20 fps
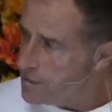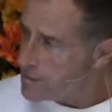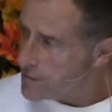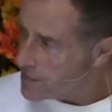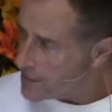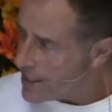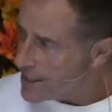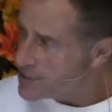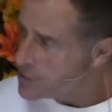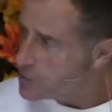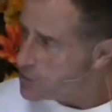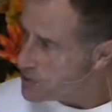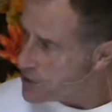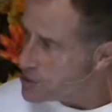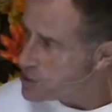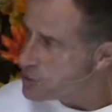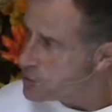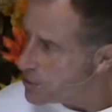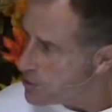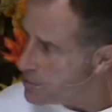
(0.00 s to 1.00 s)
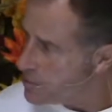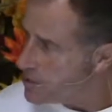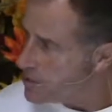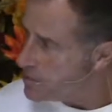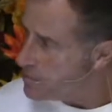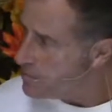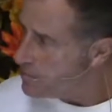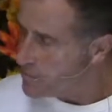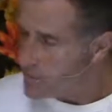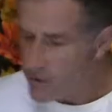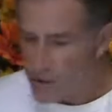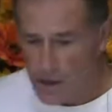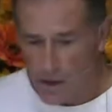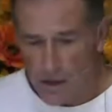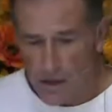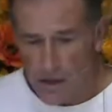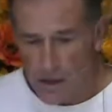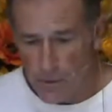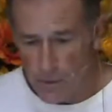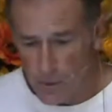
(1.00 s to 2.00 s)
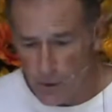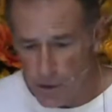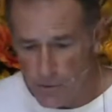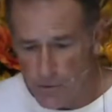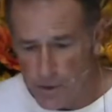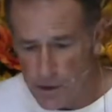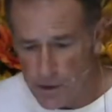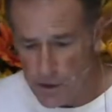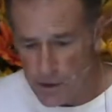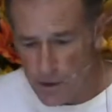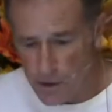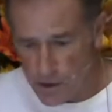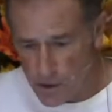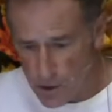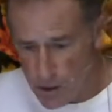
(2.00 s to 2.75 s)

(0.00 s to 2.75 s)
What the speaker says: that's what this would have been. It would have been